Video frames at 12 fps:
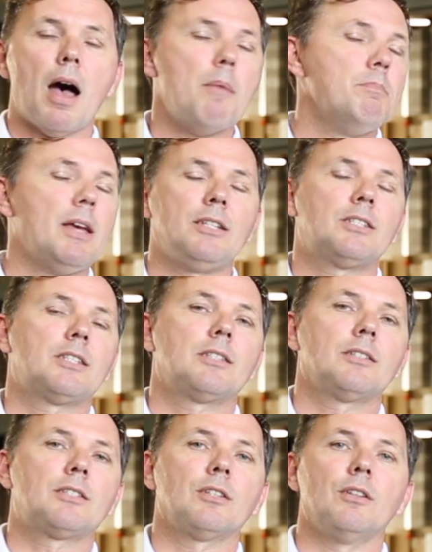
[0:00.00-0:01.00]
meets
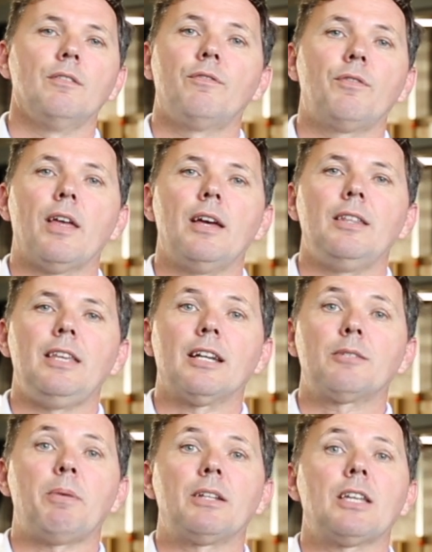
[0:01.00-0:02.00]
sort of the
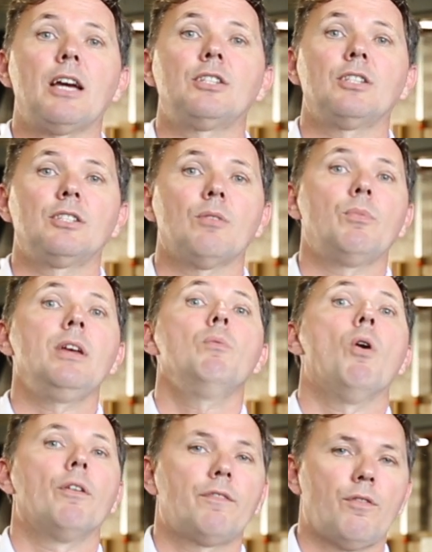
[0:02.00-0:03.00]
expectations that we
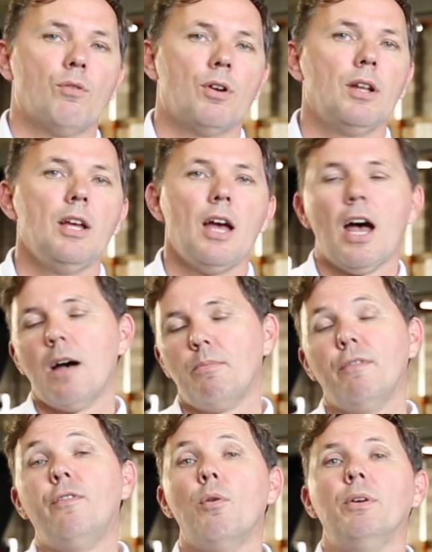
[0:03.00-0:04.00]
want for it
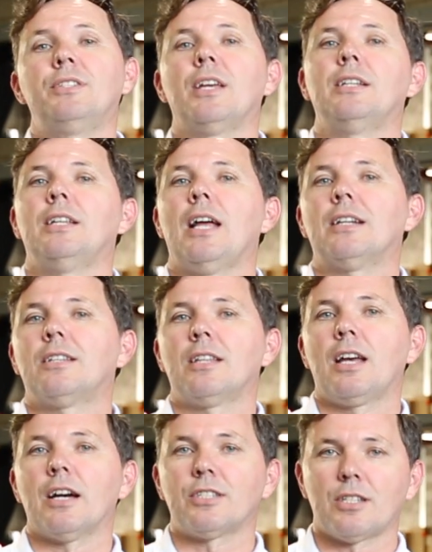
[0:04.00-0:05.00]
before we send it out to the
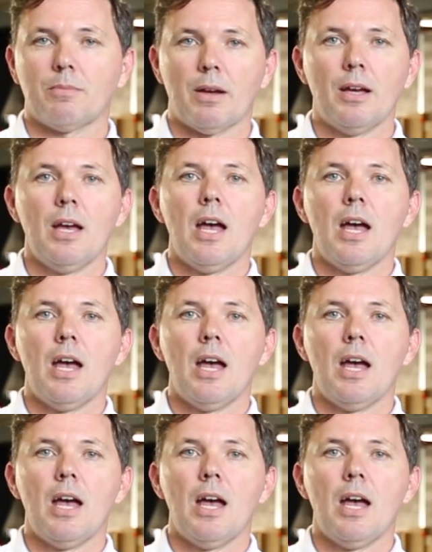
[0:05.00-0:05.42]
customer.